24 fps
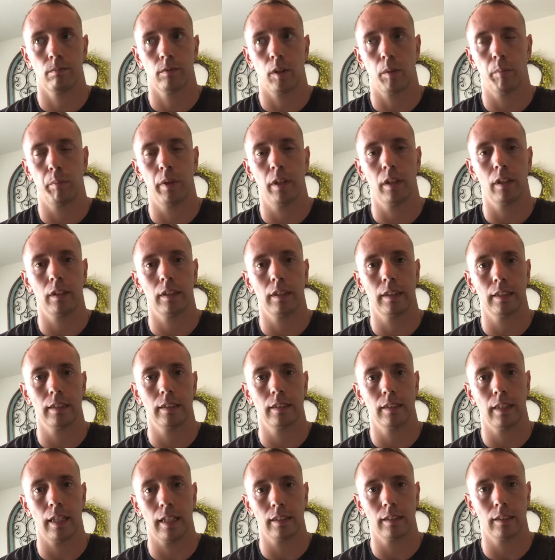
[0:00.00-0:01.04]

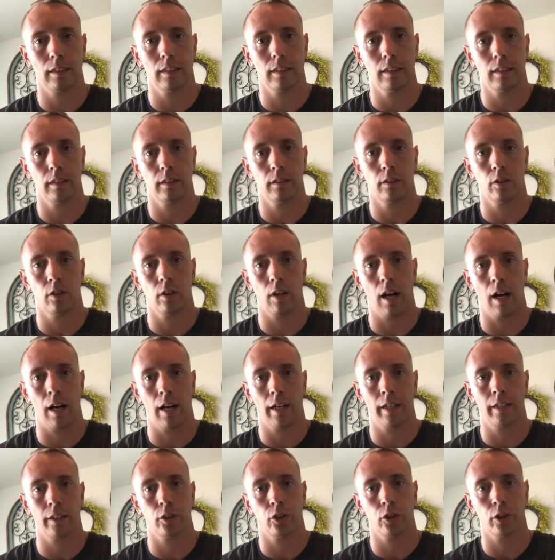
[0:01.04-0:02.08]
abilities tested, your
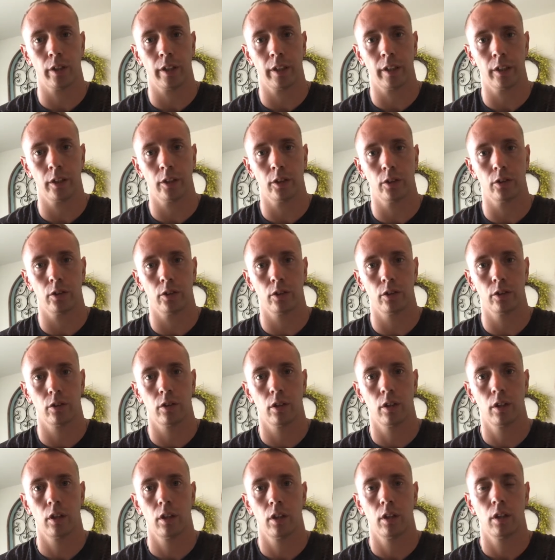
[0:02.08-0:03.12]
eyes, your ears,
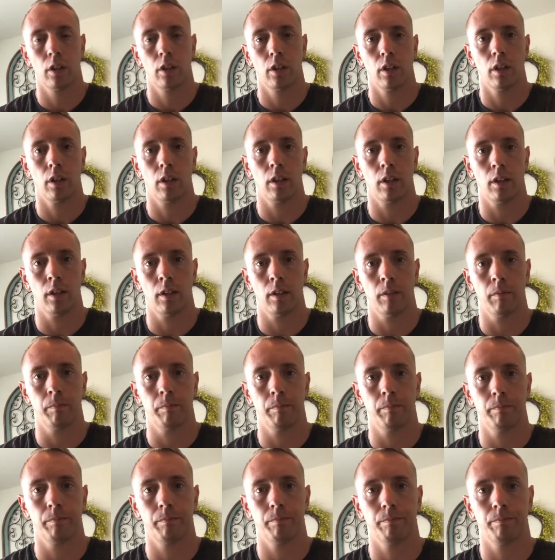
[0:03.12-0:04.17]

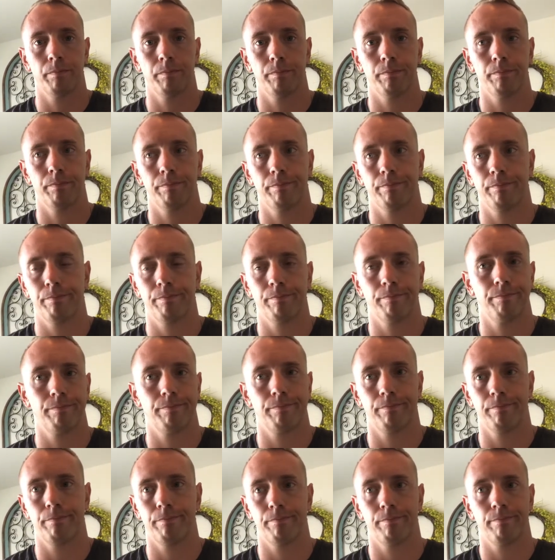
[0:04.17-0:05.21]

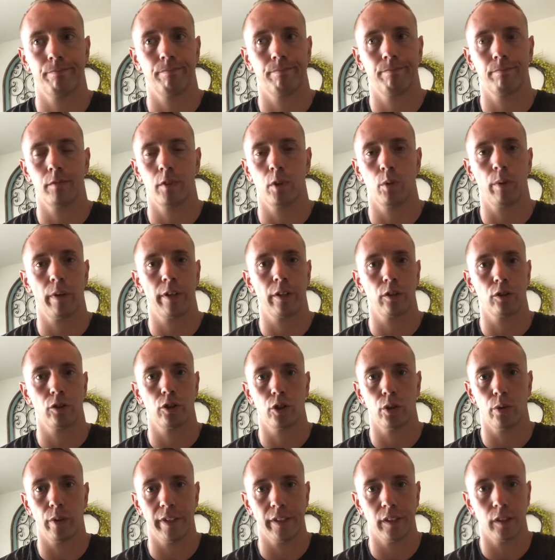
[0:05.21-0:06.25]
the way your
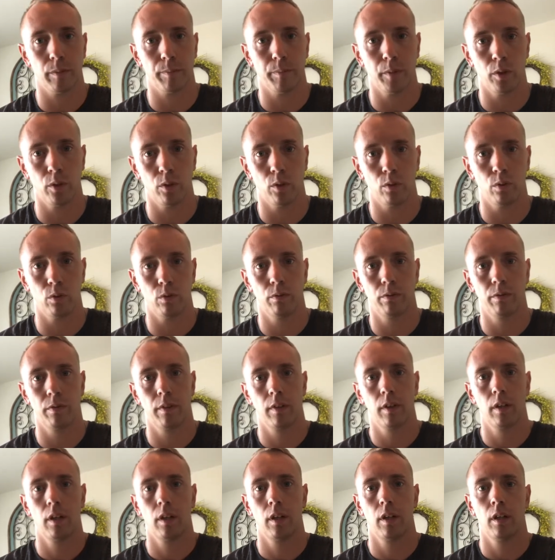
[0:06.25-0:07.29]
joints move,
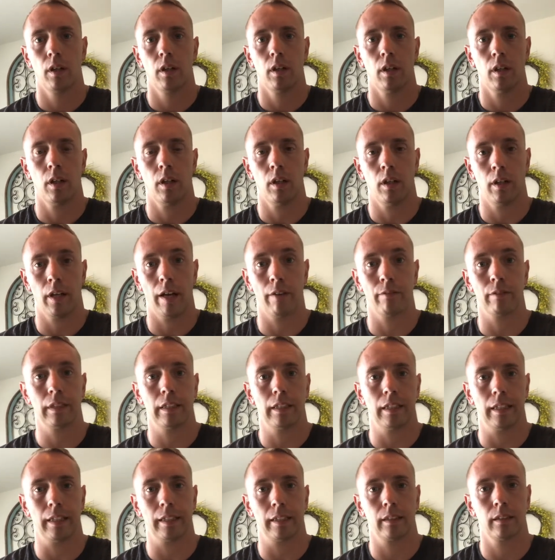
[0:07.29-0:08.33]

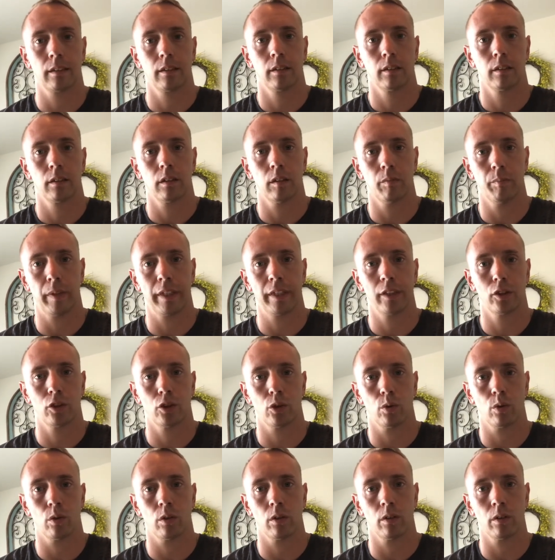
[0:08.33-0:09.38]
everything, to make
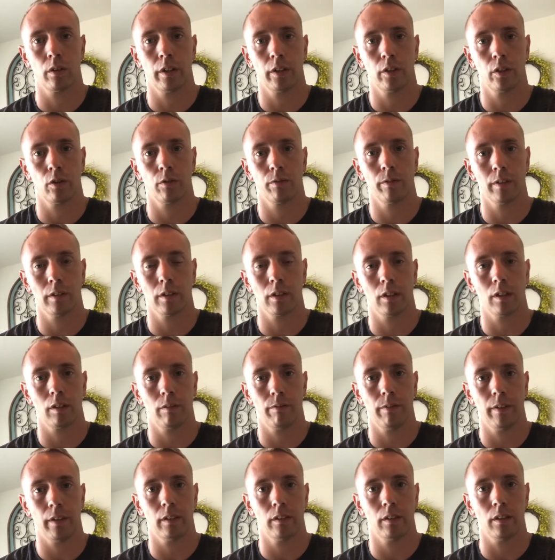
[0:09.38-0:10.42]
sure that you're physically
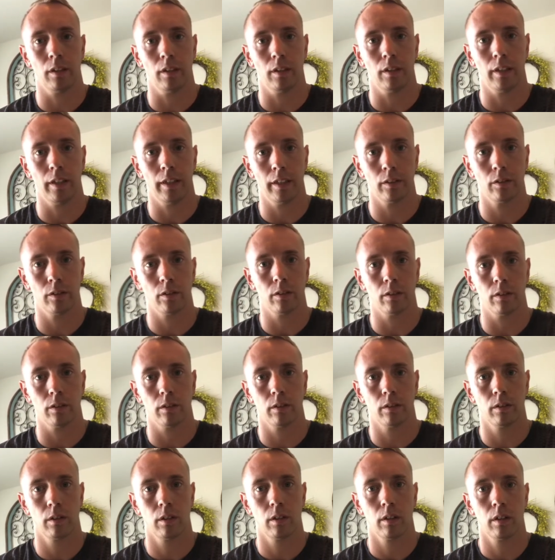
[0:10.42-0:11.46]
fit to
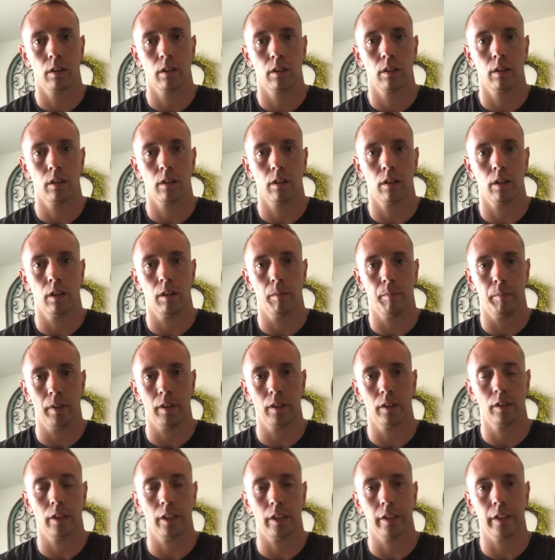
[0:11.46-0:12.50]
enter the
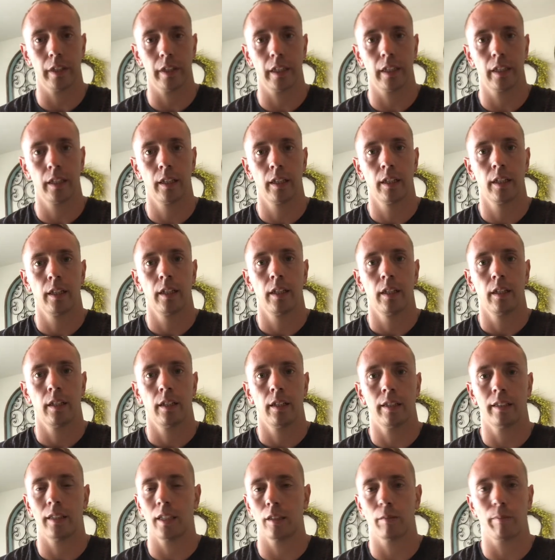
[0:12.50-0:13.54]
military.
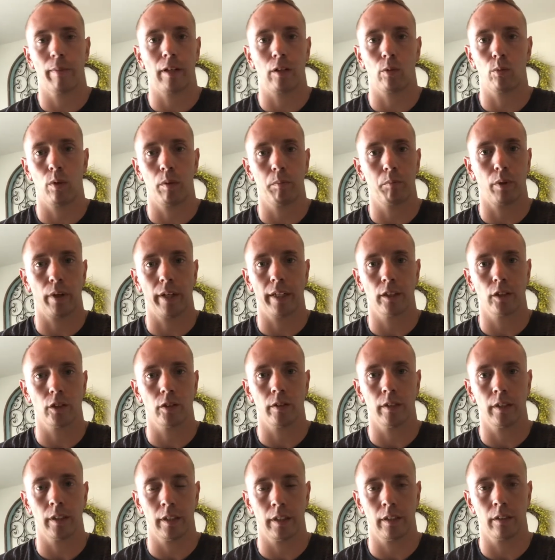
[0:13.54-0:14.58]
It doesn't matter what branch
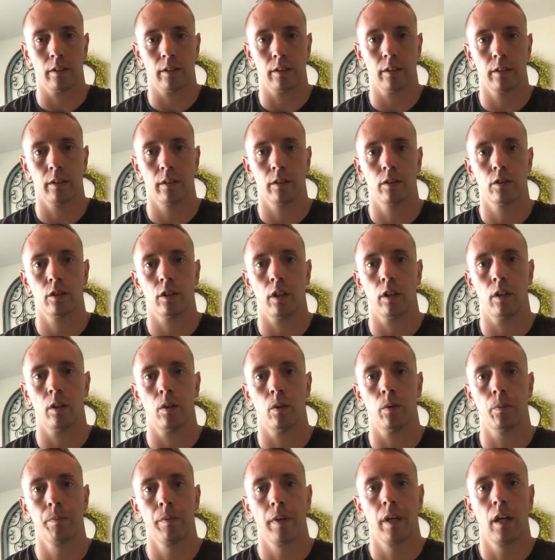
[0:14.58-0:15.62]
you're in either.
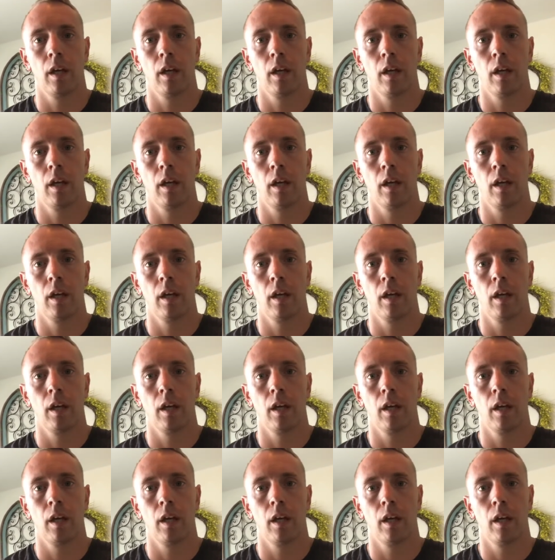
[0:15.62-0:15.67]
So